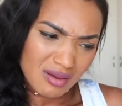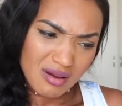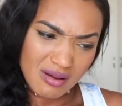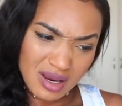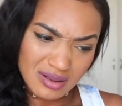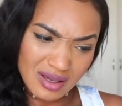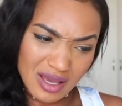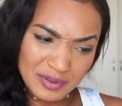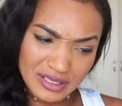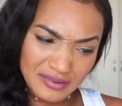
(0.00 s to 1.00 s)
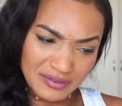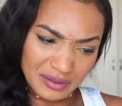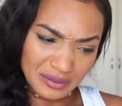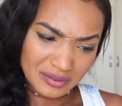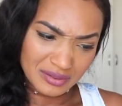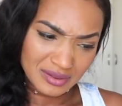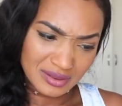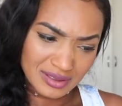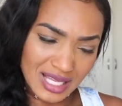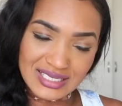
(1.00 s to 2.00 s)
All right, now I believe you.
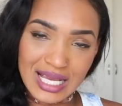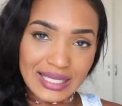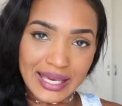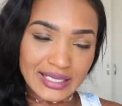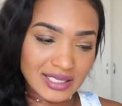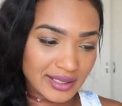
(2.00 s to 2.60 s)
That's not the end,